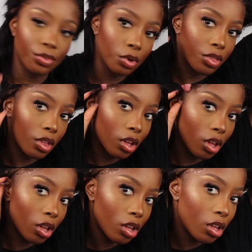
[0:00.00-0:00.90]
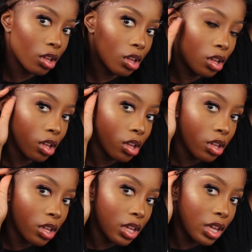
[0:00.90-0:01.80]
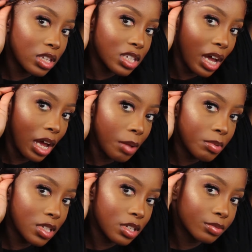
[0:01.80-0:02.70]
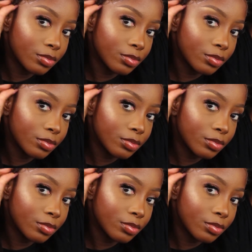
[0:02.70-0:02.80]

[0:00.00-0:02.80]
for the ear tabs.